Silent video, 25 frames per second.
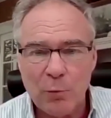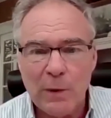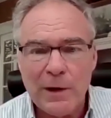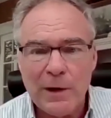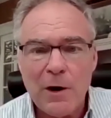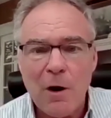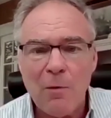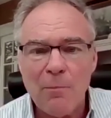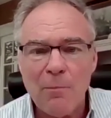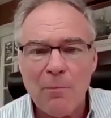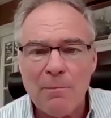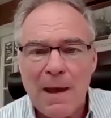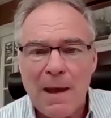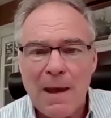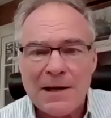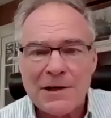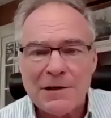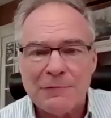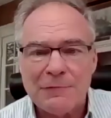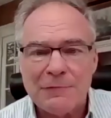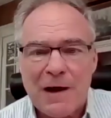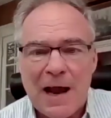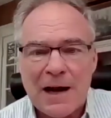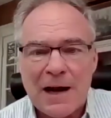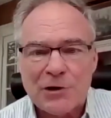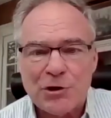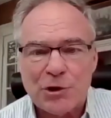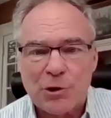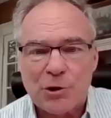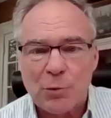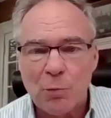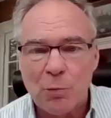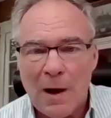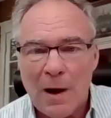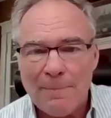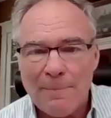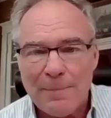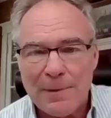We don't manufacture
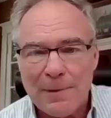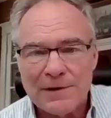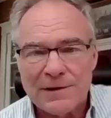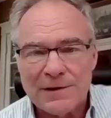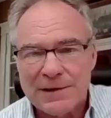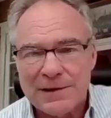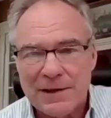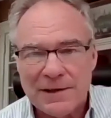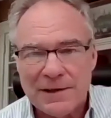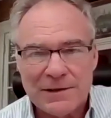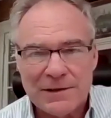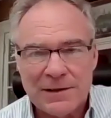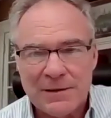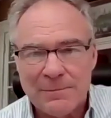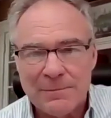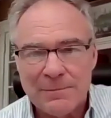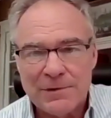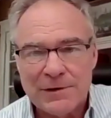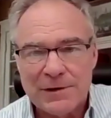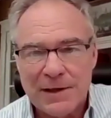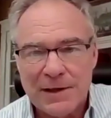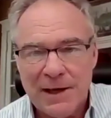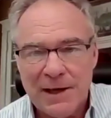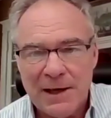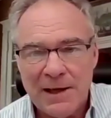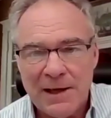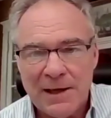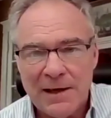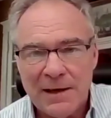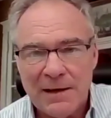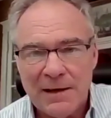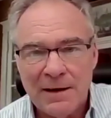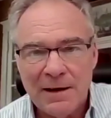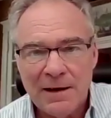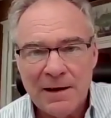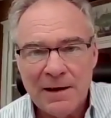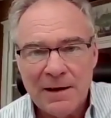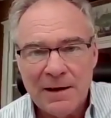weapons systems
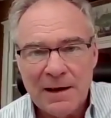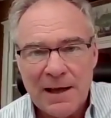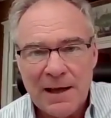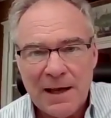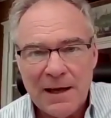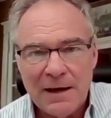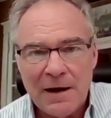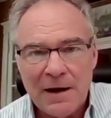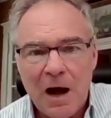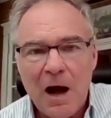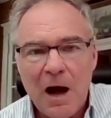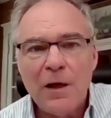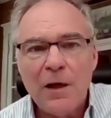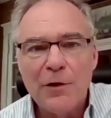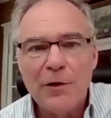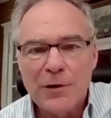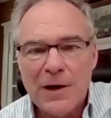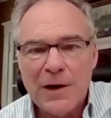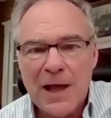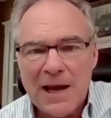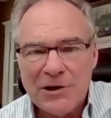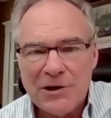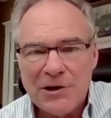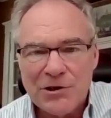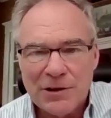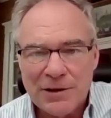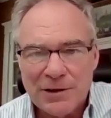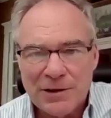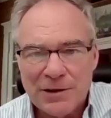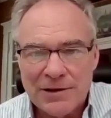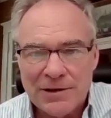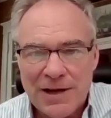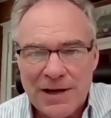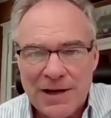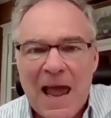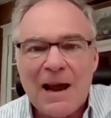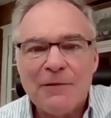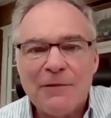in other
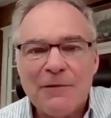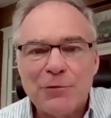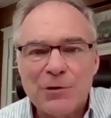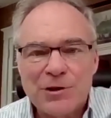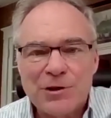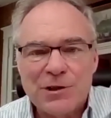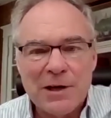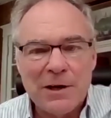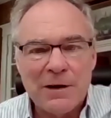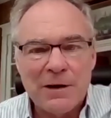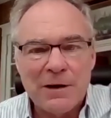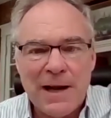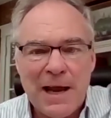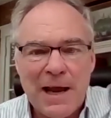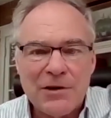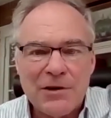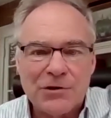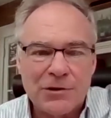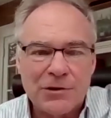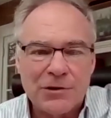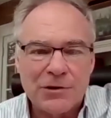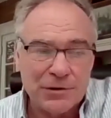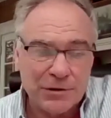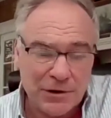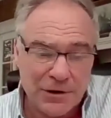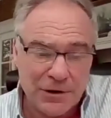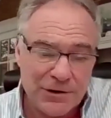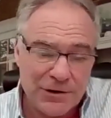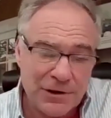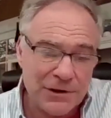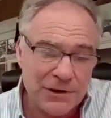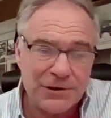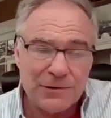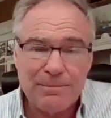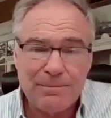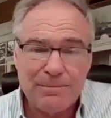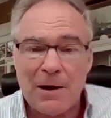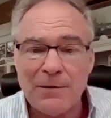nations, adversary nations, because
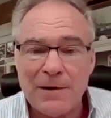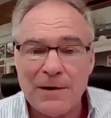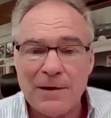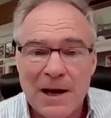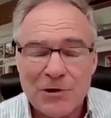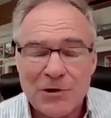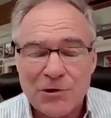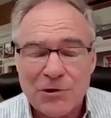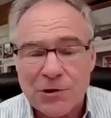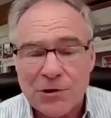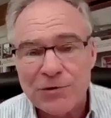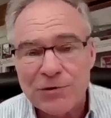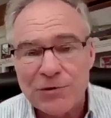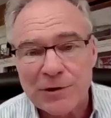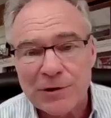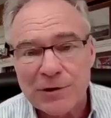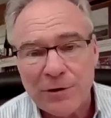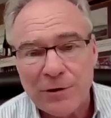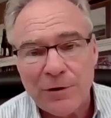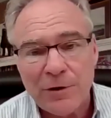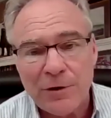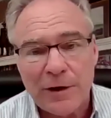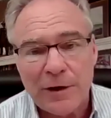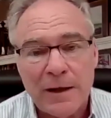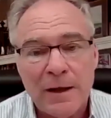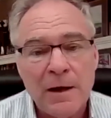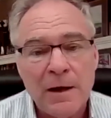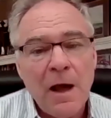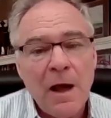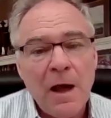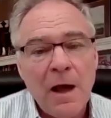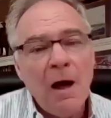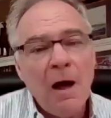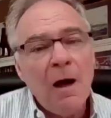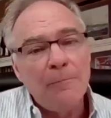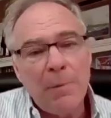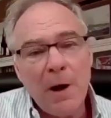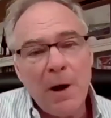it's about national security.
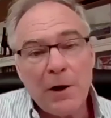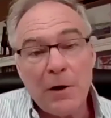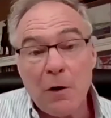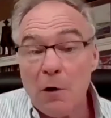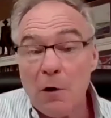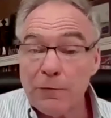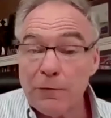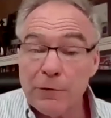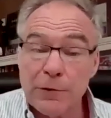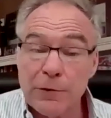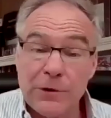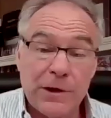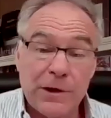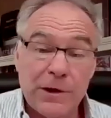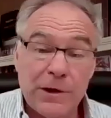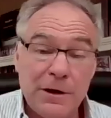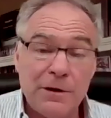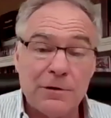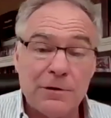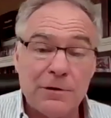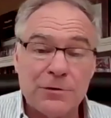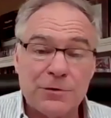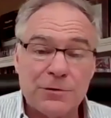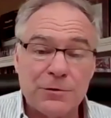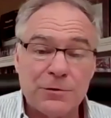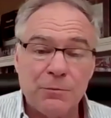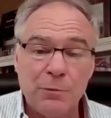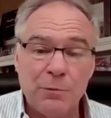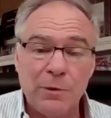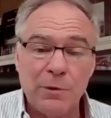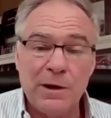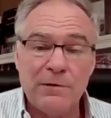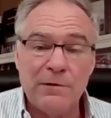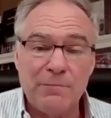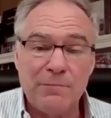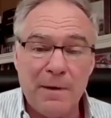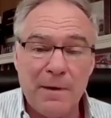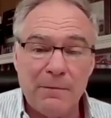But over the years,
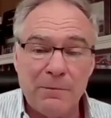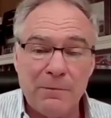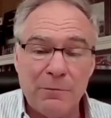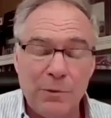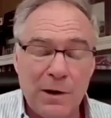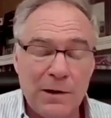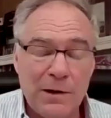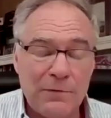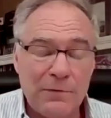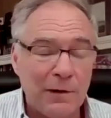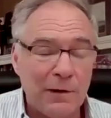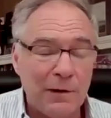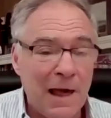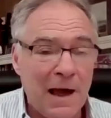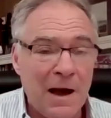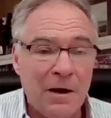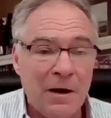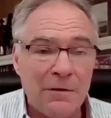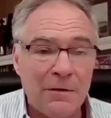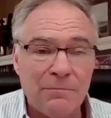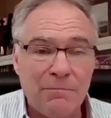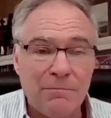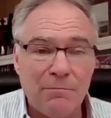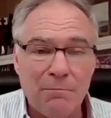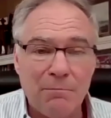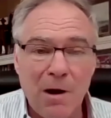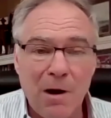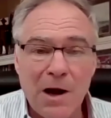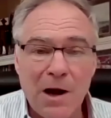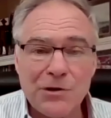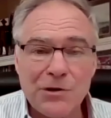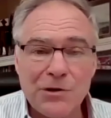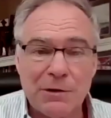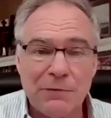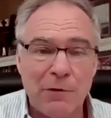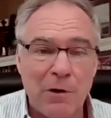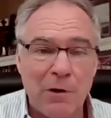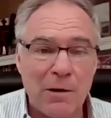we've allowed
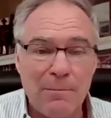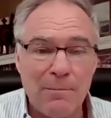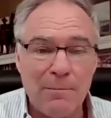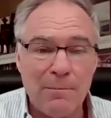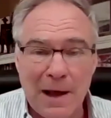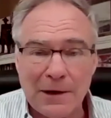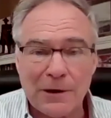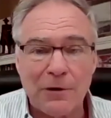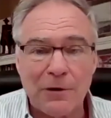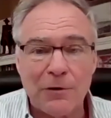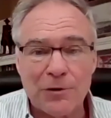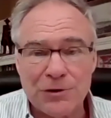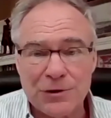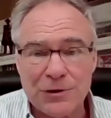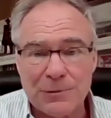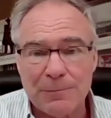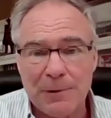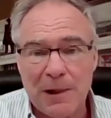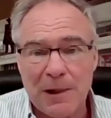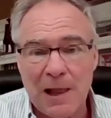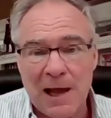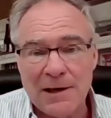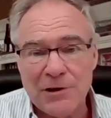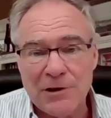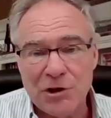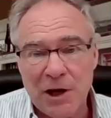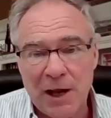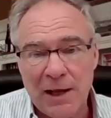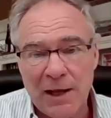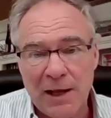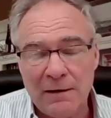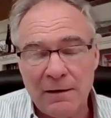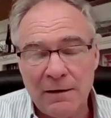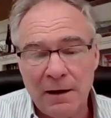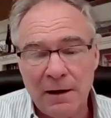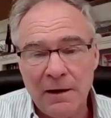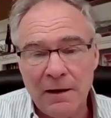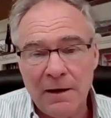much of our medical supply
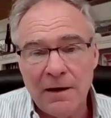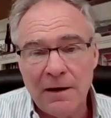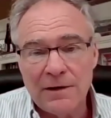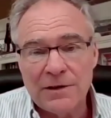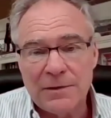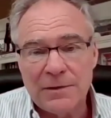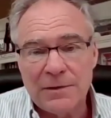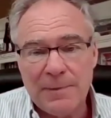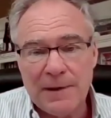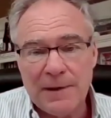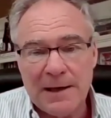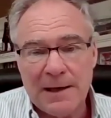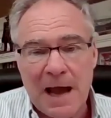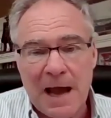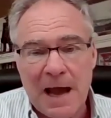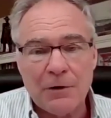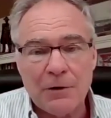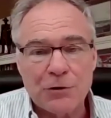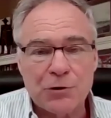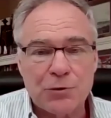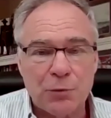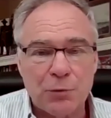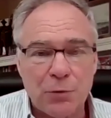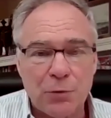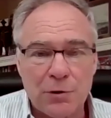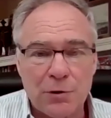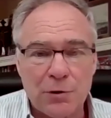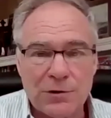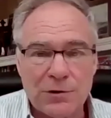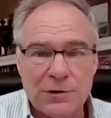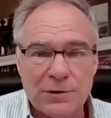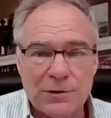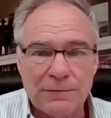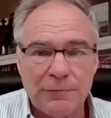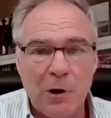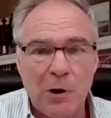chain to be outsourced.